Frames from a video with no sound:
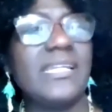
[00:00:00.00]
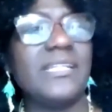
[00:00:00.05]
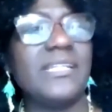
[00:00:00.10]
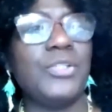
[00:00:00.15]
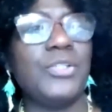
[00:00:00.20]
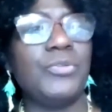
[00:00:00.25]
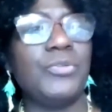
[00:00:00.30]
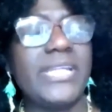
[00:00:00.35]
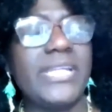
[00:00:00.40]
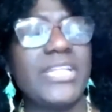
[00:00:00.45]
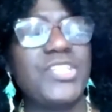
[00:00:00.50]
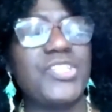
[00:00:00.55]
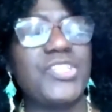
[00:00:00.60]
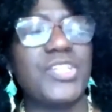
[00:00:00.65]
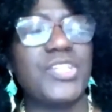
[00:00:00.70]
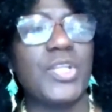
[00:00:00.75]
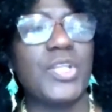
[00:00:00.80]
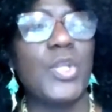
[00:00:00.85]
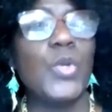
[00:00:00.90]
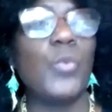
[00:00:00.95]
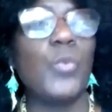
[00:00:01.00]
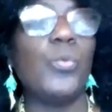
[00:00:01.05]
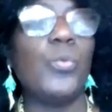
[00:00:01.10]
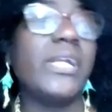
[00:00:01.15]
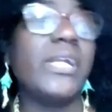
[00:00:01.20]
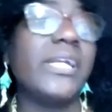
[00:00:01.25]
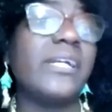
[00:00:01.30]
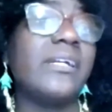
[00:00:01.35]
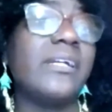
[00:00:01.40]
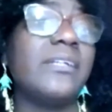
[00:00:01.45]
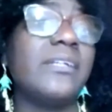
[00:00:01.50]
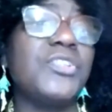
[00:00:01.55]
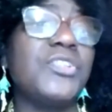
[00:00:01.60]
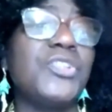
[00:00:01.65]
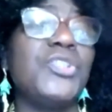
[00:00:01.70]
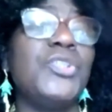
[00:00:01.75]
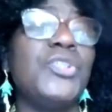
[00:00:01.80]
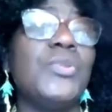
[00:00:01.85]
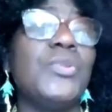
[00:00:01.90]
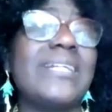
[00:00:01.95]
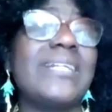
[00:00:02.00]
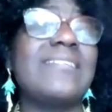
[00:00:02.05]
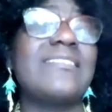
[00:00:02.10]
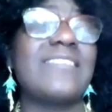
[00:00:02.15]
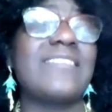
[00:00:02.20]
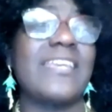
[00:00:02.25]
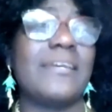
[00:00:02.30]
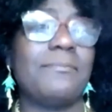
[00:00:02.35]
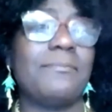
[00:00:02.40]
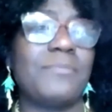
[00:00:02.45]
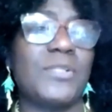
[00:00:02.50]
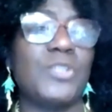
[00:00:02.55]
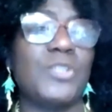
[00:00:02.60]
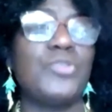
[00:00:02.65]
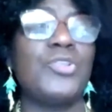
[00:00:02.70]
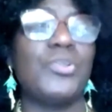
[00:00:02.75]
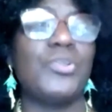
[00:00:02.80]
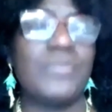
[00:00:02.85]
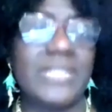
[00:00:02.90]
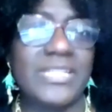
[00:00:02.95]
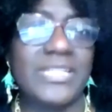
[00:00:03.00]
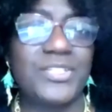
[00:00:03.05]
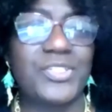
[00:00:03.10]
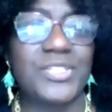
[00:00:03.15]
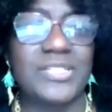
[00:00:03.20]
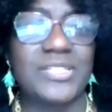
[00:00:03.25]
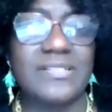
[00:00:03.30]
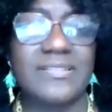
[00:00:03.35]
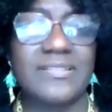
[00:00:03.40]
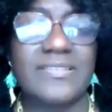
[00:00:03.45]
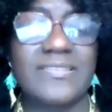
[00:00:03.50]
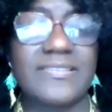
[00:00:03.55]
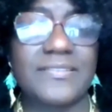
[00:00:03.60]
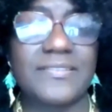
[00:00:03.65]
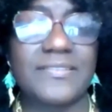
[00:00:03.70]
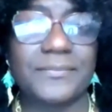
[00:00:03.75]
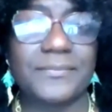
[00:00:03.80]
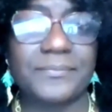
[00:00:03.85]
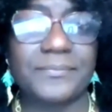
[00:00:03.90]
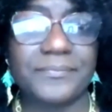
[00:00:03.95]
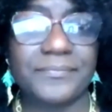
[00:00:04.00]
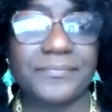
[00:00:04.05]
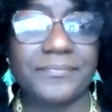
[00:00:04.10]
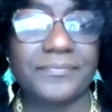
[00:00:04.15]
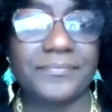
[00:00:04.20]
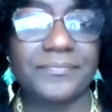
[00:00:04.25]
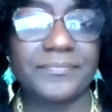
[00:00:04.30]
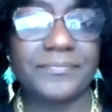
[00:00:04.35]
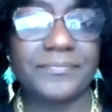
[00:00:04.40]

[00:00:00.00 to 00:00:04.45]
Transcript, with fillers: a donation? Where do you accept donations? I